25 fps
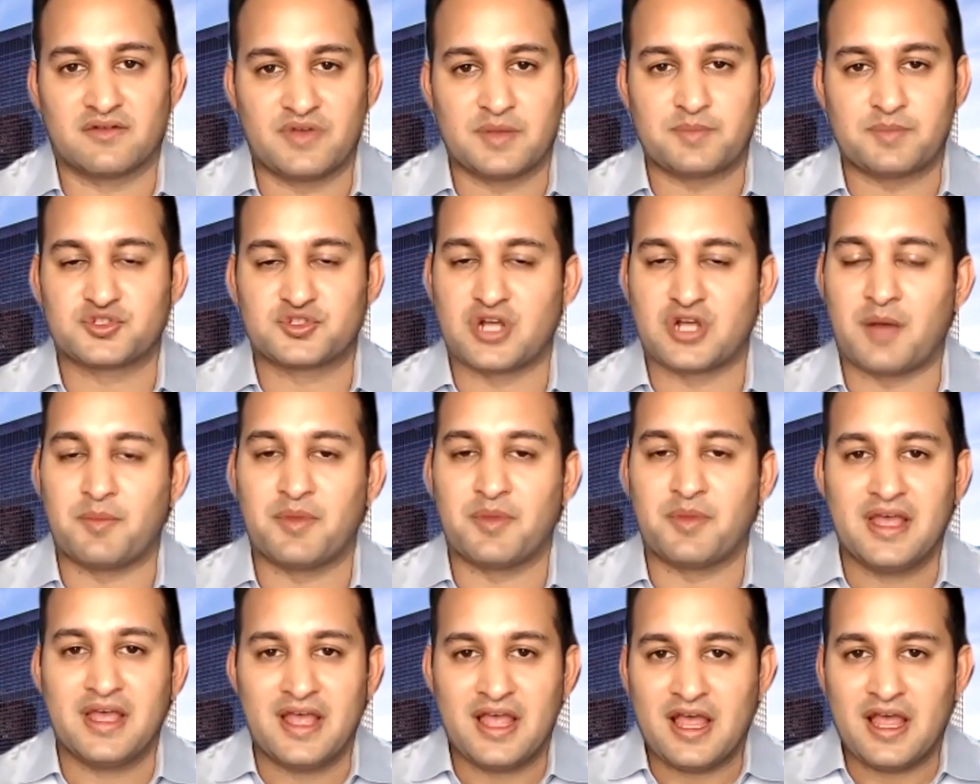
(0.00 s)
VipShop,
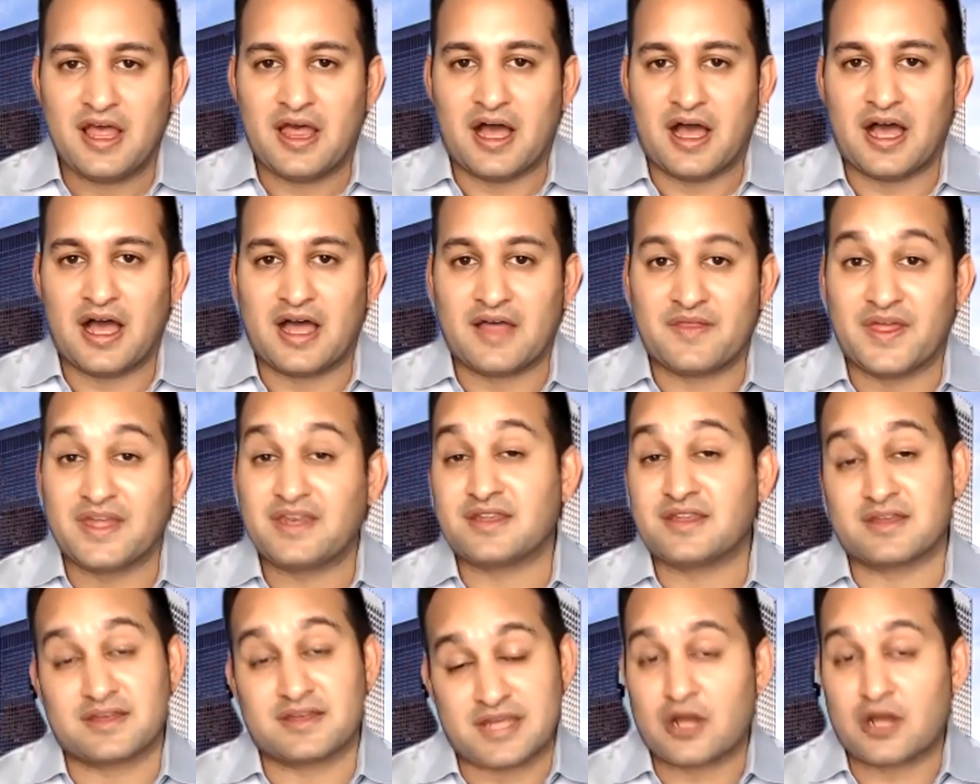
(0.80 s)
they
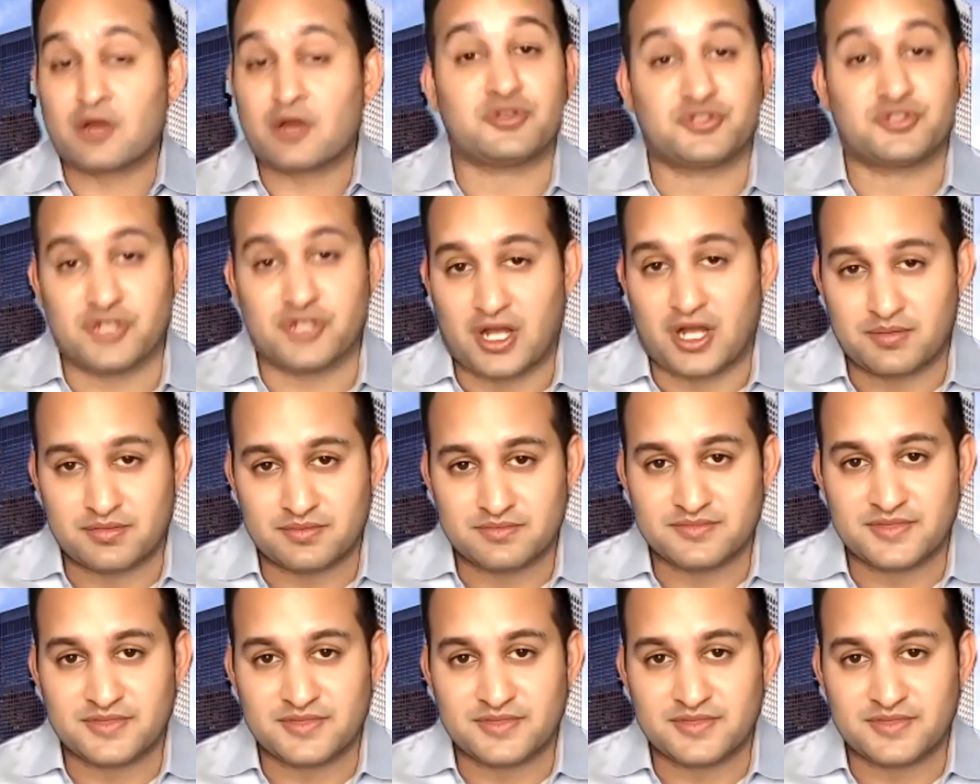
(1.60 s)
did a terrible job.